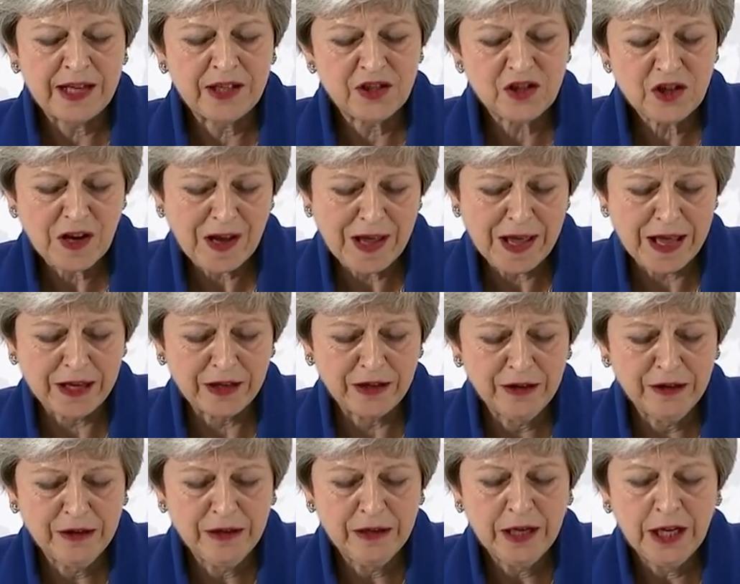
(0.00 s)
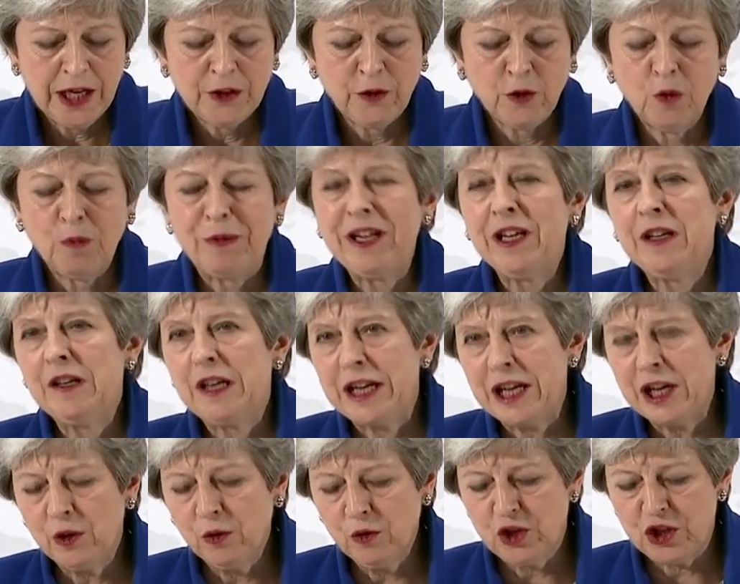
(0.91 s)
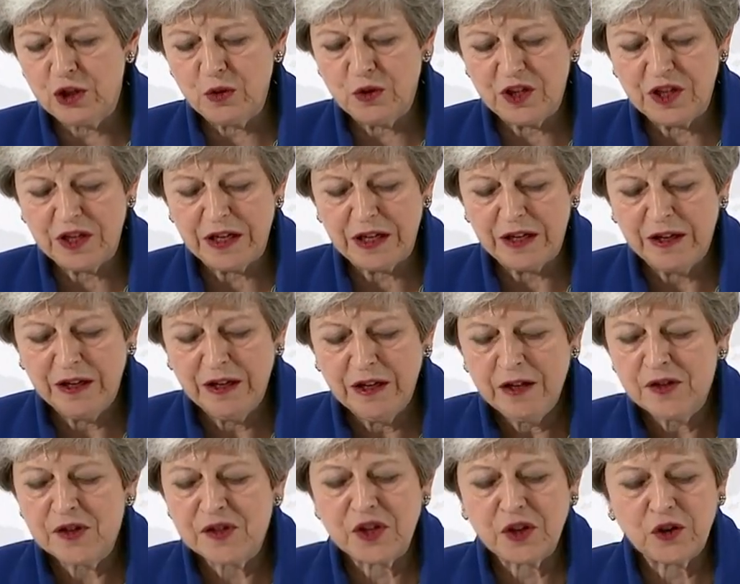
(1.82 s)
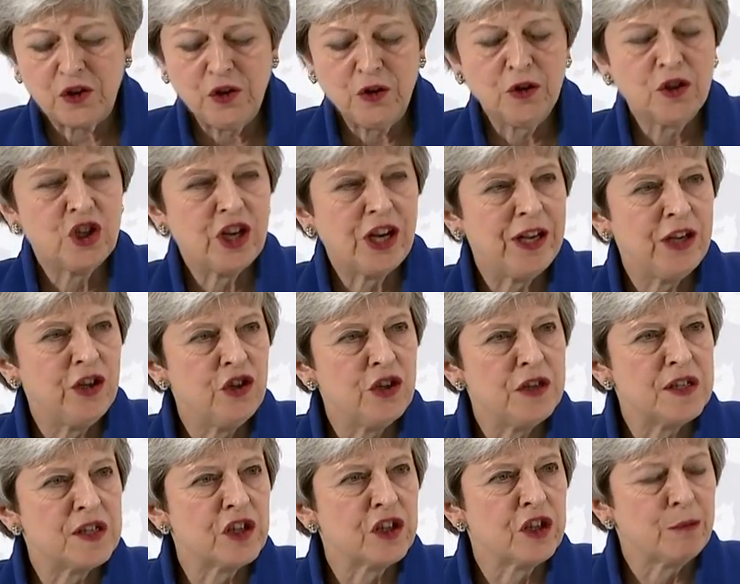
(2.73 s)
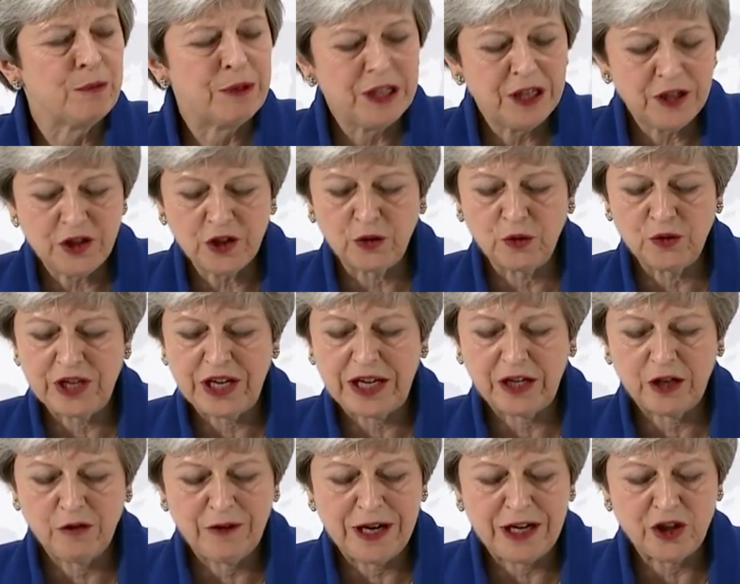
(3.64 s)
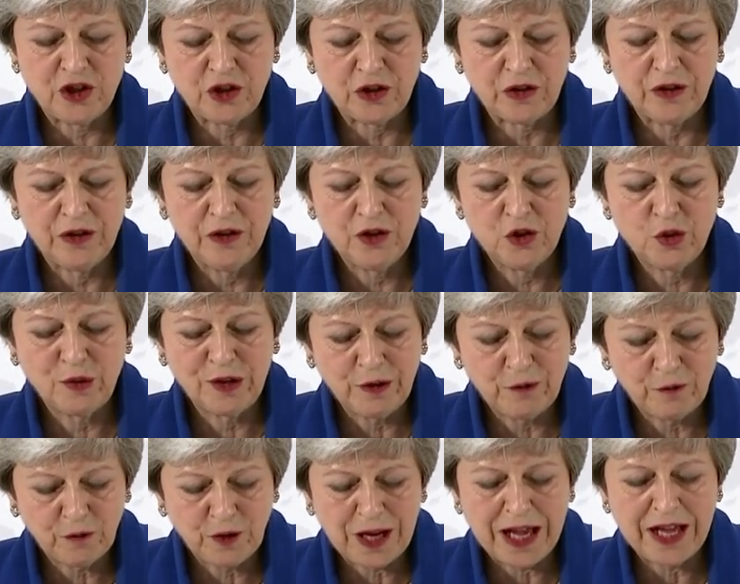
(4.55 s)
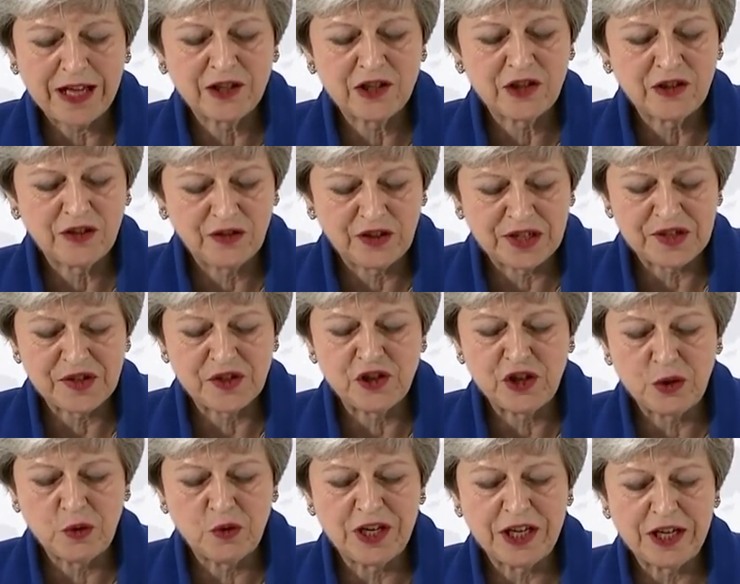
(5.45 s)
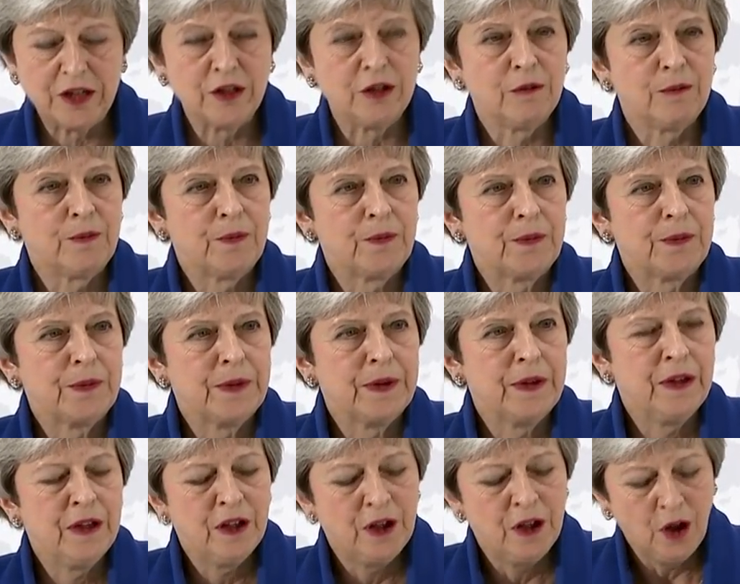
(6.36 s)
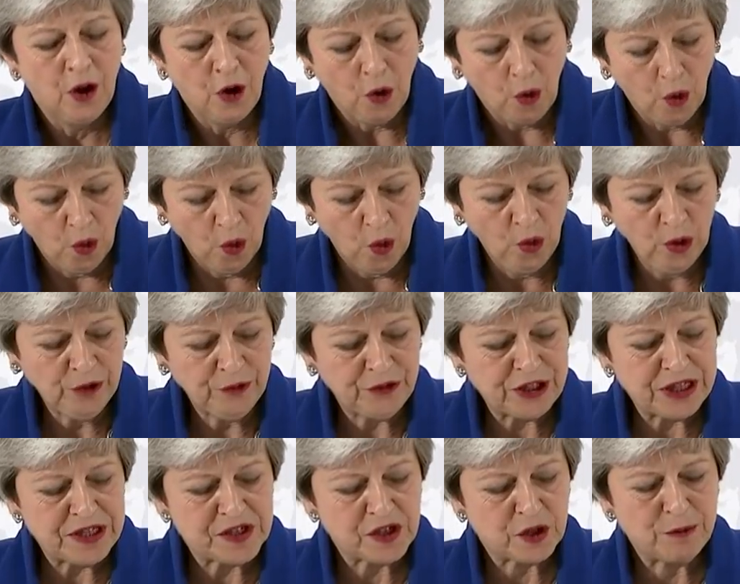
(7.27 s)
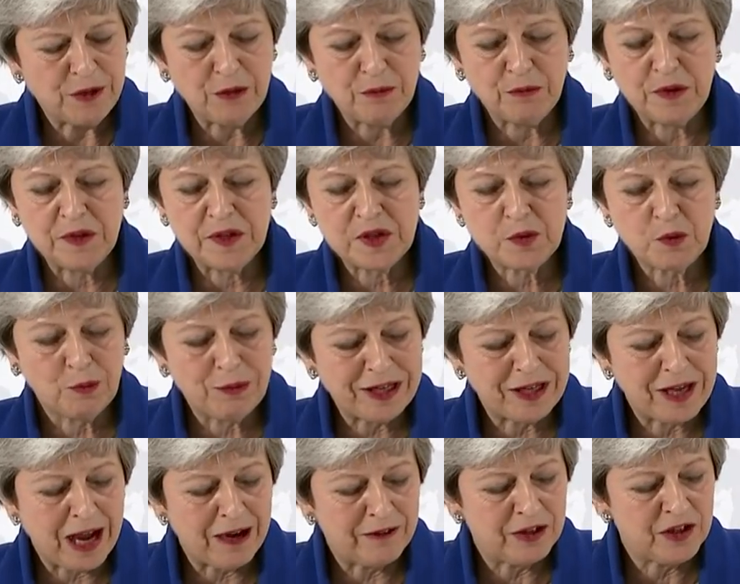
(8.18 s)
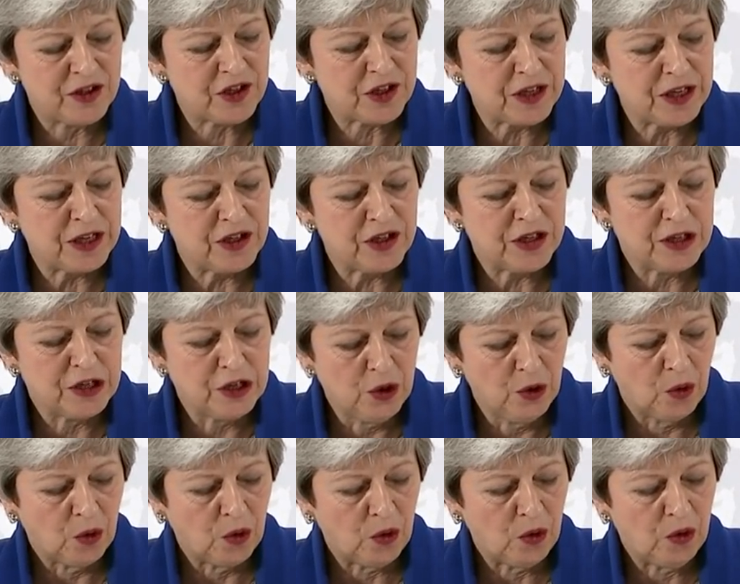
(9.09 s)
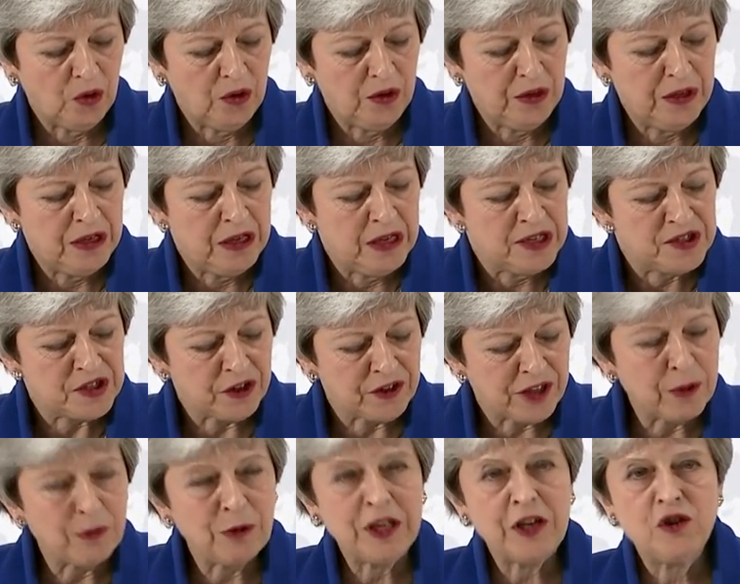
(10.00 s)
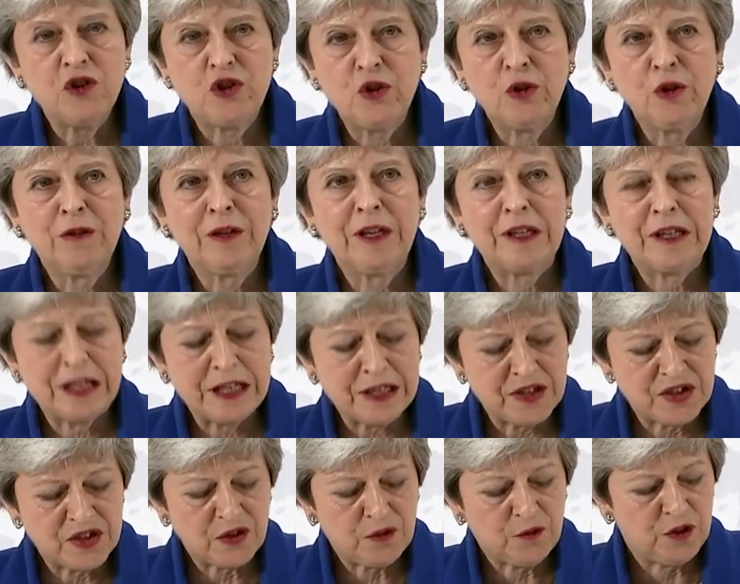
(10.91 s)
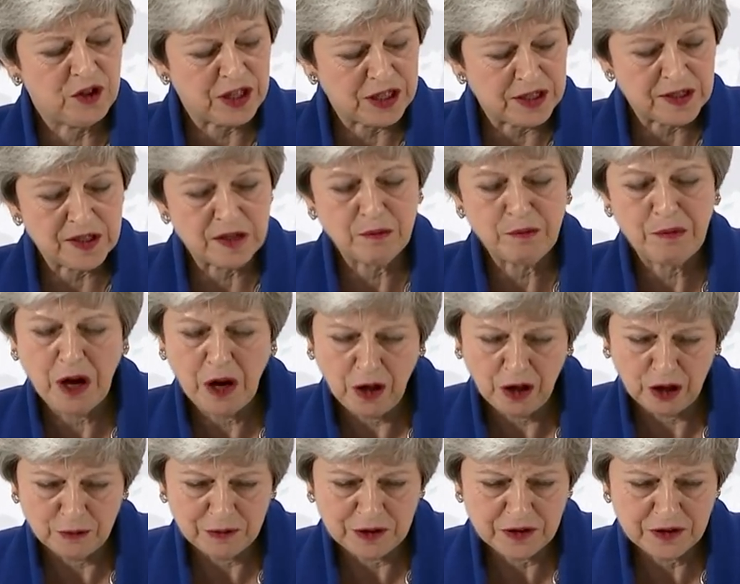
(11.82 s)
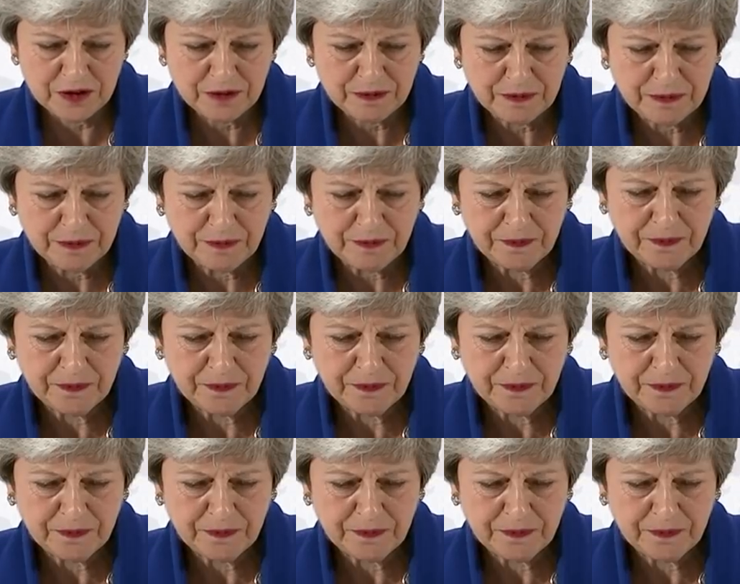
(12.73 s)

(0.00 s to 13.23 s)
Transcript: And 10, there will be a legal duty to secure changes to the political declaration to reflect this new deal. All of these commitments will be guaranteed in law, so they will endure at least for this Parliament.